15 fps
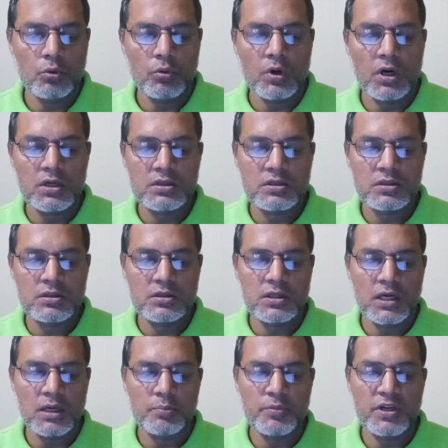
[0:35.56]
Was
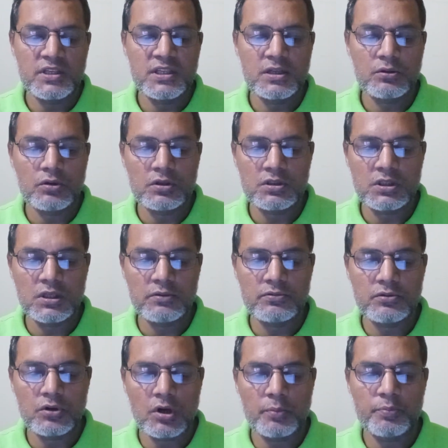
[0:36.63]
and basic
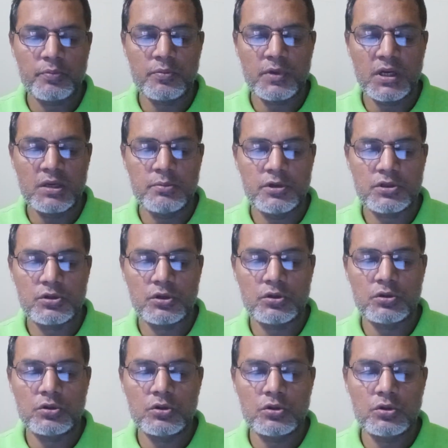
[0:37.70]
concepts of
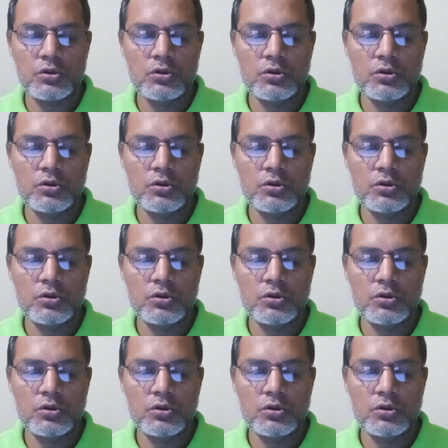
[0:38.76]
animation.